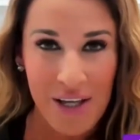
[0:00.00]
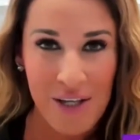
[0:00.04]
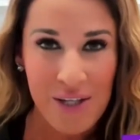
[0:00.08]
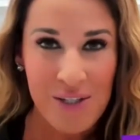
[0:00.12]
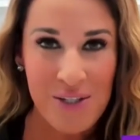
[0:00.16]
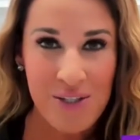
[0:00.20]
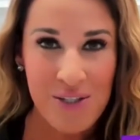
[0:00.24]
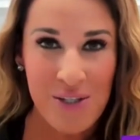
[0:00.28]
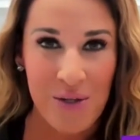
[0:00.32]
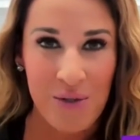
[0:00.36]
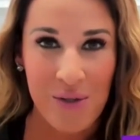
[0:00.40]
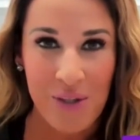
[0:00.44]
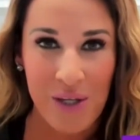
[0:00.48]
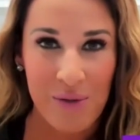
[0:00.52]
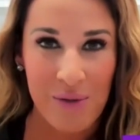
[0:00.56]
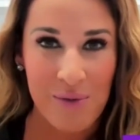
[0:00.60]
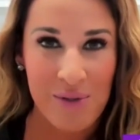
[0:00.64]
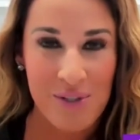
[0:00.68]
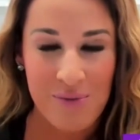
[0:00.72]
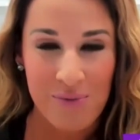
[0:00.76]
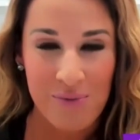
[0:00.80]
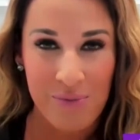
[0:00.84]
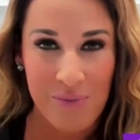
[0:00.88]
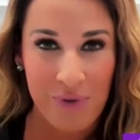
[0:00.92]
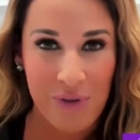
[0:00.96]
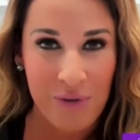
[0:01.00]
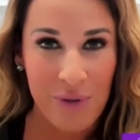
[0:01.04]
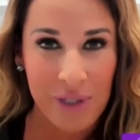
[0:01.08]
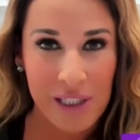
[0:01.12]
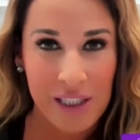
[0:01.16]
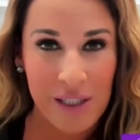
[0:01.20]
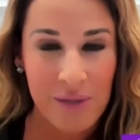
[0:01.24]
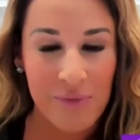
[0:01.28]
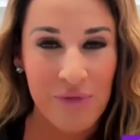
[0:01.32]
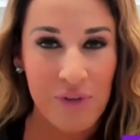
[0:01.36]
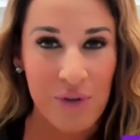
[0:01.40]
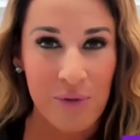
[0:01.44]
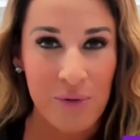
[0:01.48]
So there was
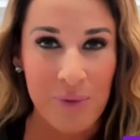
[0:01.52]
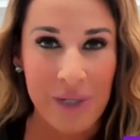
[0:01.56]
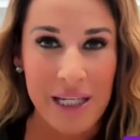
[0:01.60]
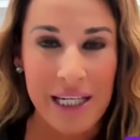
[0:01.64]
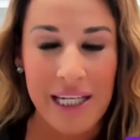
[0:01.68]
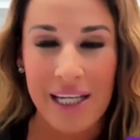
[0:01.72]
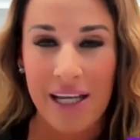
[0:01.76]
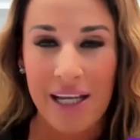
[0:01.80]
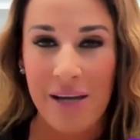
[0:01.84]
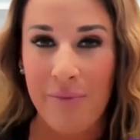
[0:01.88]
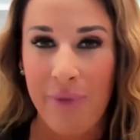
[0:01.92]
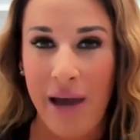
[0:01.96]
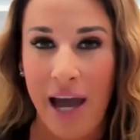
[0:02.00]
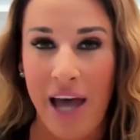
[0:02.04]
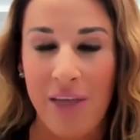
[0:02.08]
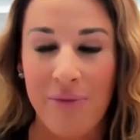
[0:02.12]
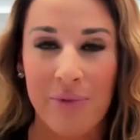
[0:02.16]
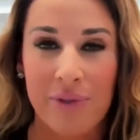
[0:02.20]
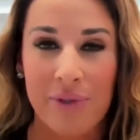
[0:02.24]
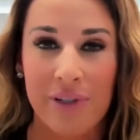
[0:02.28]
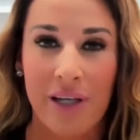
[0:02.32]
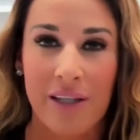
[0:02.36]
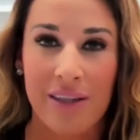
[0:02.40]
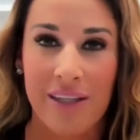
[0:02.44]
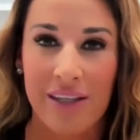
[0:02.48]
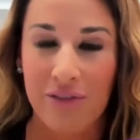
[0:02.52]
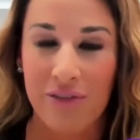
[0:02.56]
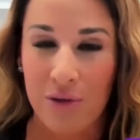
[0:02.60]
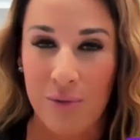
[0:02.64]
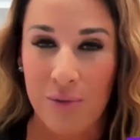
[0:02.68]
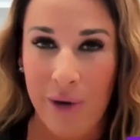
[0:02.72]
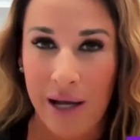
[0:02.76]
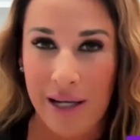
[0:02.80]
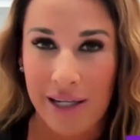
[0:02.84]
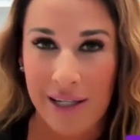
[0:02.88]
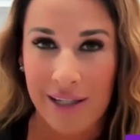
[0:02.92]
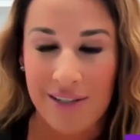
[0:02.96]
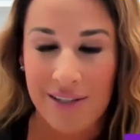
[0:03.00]
curriculum for reading and math, but nothing for
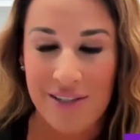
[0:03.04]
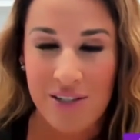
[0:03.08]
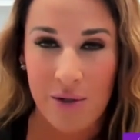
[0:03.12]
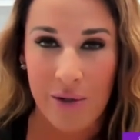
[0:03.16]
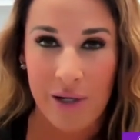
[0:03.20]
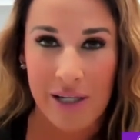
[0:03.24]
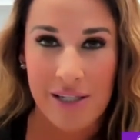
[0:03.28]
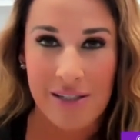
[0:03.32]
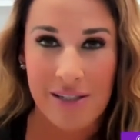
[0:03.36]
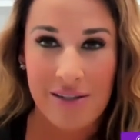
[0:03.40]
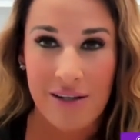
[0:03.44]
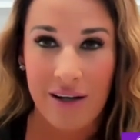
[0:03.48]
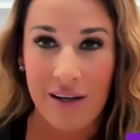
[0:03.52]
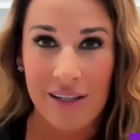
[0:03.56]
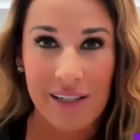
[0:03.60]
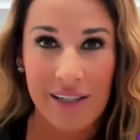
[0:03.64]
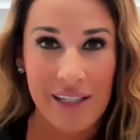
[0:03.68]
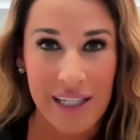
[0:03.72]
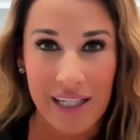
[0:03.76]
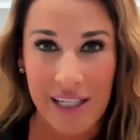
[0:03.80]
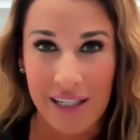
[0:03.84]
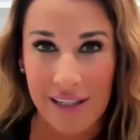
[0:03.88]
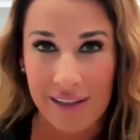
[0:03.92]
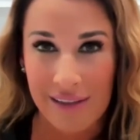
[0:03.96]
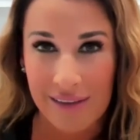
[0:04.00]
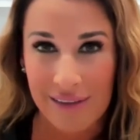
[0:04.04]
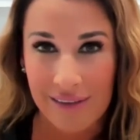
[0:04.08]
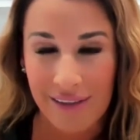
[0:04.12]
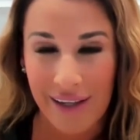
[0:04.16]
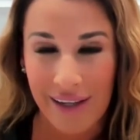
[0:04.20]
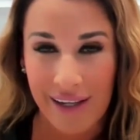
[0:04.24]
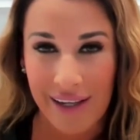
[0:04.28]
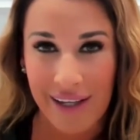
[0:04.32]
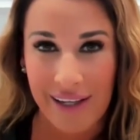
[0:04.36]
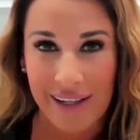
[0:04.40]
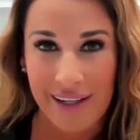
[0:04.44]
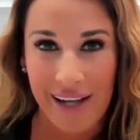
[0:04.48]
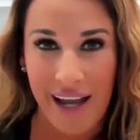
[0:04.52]
writing. So I saw a need,
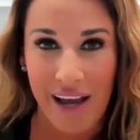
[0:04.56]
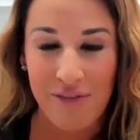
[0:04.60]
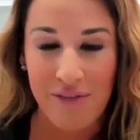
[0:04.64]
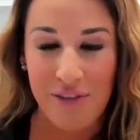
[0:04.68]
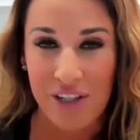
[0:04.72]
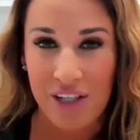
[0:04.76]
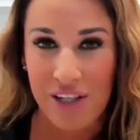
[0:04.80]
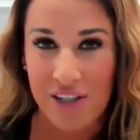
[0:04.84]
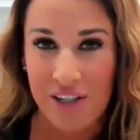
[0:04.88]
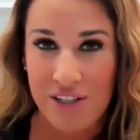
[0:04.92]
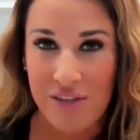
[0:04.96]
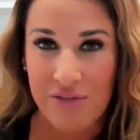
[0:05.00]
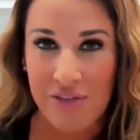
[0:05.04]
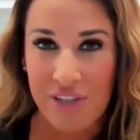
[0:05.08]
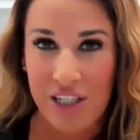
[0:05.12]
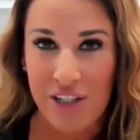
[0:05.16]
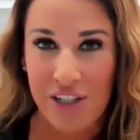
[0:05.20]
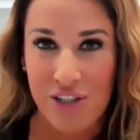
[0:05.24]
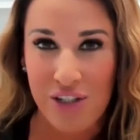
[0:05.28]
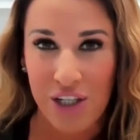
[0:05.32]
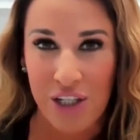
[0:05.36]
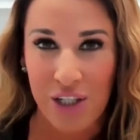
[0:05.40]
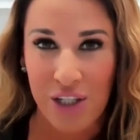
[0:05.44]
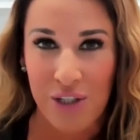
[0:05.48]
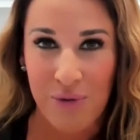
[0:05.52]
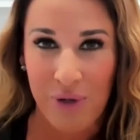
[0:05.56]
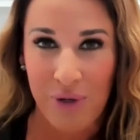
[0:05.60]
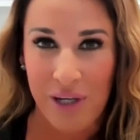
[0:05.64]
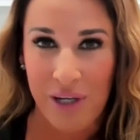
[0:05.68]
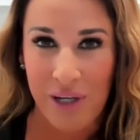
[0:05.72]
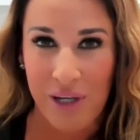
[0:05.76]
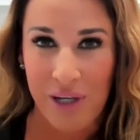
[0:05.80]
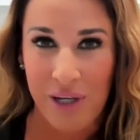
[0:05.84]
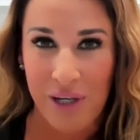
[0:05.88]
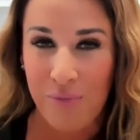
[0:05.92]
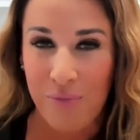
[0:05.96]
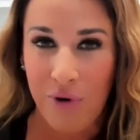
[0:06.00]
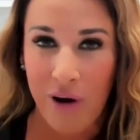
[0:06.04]
and after years of teaching,
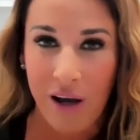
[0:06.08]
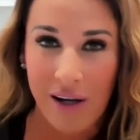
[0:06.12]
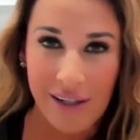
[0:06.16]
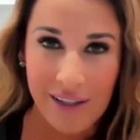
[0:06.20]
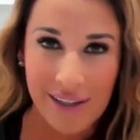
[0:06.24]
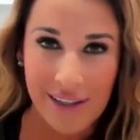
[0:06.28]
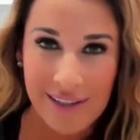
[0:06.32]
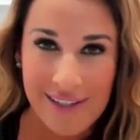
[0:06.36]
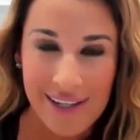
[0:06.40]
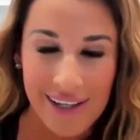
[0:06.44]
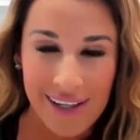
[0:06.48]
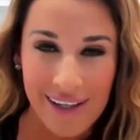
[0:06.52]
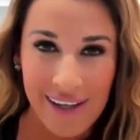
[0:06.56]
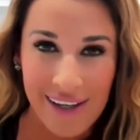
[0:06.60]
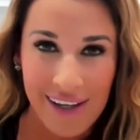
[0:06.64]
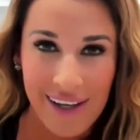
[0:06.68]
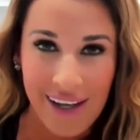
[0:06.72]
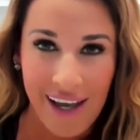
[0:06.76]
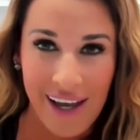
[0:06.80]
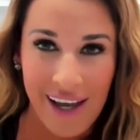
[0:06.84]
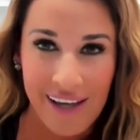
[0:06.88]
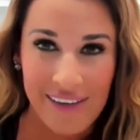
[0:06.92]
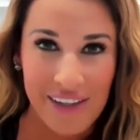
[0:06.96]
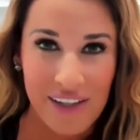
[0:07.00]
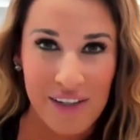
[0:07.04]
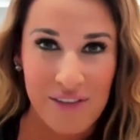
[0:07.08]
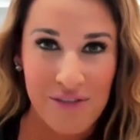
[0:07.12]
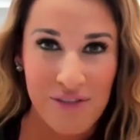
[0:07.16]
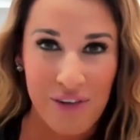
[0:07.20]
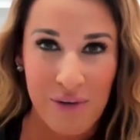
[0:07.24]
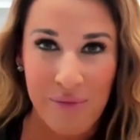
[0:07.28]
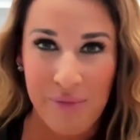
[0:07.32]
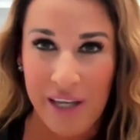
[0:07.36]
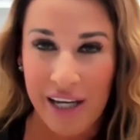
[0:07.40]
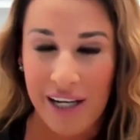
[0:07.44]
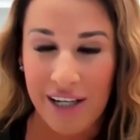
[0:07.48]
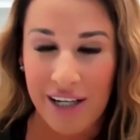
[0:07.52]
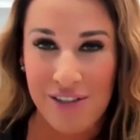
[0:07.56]
created a product, and then from
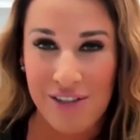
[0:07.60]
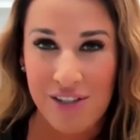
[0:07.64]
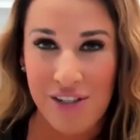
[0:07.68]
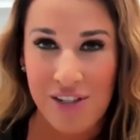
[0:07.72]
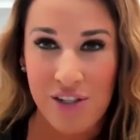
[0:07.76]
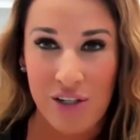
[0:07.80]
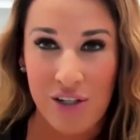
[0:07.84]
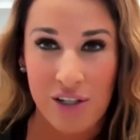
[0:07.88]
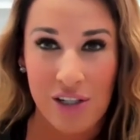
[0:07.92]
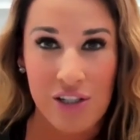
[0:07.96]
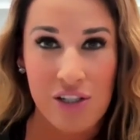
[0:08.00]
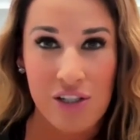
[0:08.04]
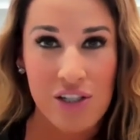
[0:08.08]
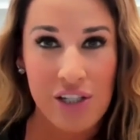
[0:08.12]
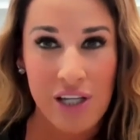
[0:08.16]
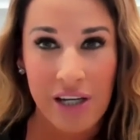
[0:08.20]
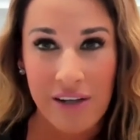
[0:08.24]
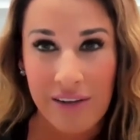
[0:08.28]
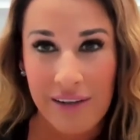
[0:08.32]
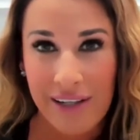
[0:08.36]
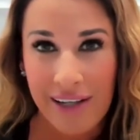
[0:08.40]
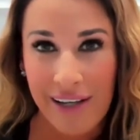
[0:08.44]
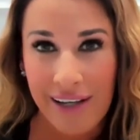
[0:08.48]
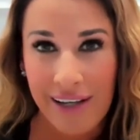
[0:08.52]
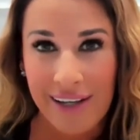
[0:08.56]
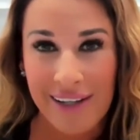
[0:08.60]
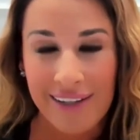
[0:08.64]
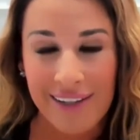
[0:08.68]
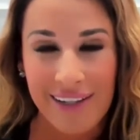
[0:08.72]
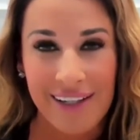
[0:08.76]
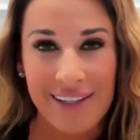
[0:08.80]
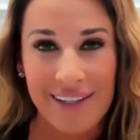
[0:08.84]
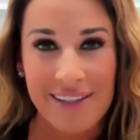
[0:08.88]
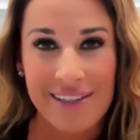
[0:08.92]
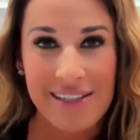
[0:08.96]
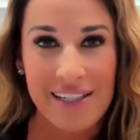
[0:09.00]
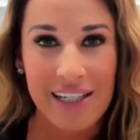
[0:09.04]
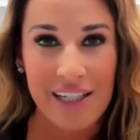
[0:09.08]
there, just started sharing it
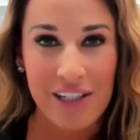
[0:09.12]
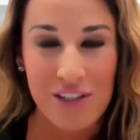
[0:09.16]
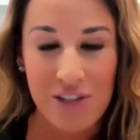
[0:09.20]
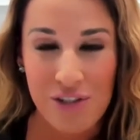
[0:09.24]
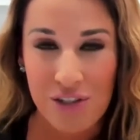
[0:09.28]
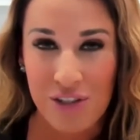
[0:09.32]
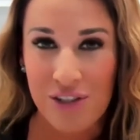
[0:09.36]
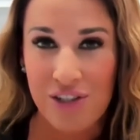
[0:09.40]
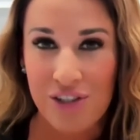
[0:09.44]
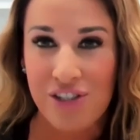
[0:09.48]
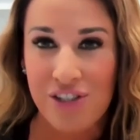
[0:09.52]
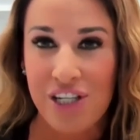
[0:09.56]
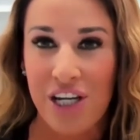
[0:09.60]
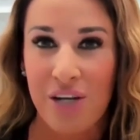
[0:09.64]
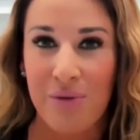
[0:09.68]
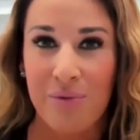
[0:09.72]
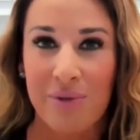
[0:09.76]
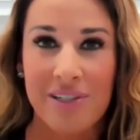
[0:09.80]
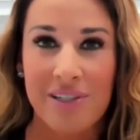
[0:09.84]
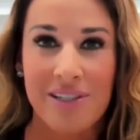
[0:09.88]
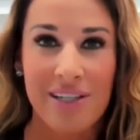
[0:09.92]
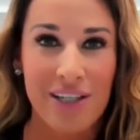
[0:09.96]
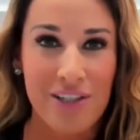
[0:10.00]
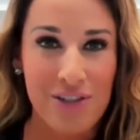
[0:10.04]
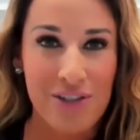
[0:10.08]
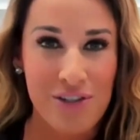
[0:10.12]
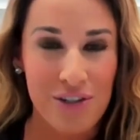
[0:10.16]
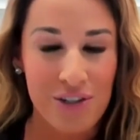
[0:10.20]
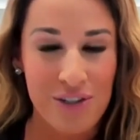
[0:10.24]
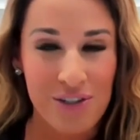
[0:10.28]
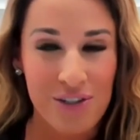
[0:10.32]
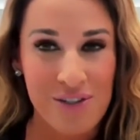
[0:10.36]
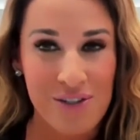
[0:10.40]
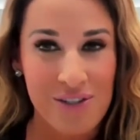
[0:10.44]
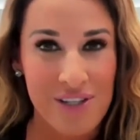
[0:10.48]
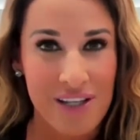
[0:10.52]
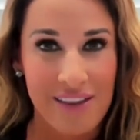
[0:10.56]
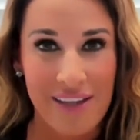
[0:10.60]
and teachers share with
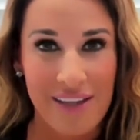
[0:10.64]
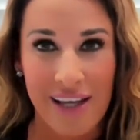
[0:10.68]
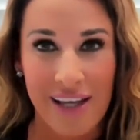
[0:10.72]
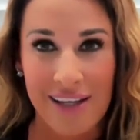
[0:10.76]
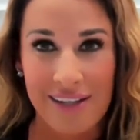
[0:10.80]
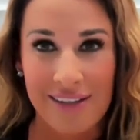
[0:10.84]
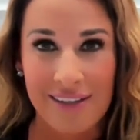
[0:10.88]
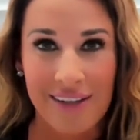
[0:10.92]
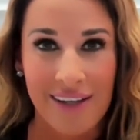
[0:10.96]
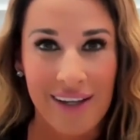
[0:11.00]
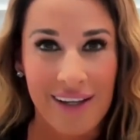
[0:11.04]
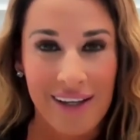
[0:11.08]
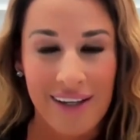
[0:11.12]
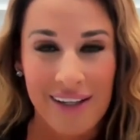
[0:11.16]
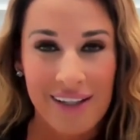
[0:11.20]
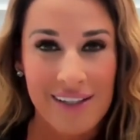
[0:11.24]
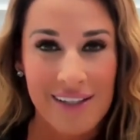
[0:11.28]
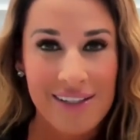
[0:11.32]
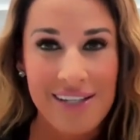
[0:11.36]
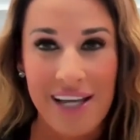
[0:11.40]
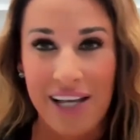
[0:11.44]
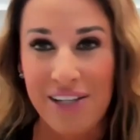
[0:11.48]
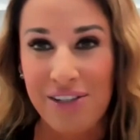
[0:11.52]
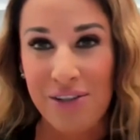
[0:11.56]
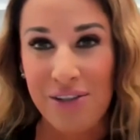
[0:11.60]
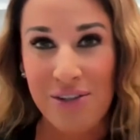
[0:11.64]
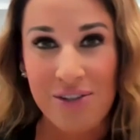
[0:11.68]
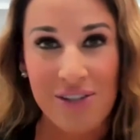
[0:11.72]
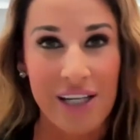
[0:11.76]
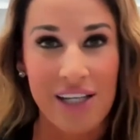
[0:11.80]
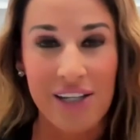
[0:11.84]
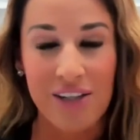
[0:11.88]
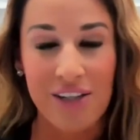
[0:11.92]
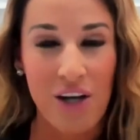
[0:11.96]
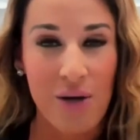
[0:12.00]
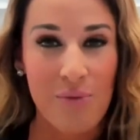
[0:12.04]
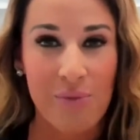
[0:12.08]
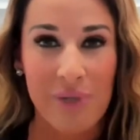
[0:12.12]
teachers, and then 10 years
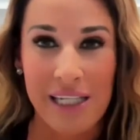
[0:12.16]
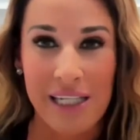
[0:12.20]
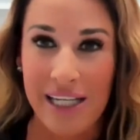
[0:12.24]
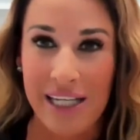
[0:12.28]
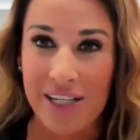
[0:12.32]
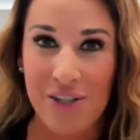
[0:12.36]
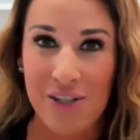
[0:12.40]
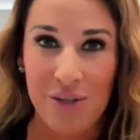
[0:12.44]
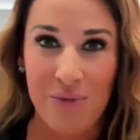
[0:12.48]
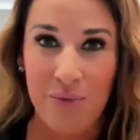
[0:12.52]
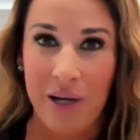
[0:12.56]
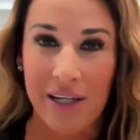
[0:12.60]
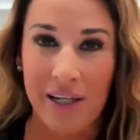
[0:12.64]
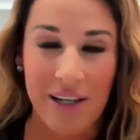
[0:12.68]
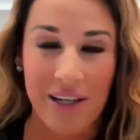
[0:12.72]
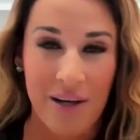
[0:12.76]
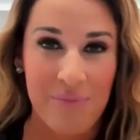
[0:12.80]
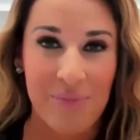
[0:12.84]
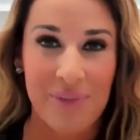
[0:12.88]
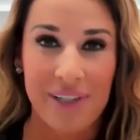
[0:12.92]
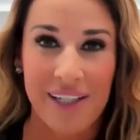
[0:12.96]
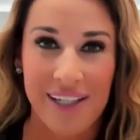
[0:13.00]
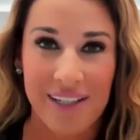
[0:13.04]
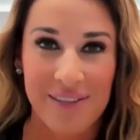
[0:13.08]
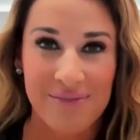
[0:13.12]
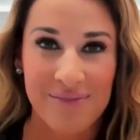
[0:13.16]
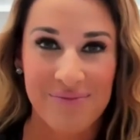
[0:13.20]
later, I'm a nationwide company.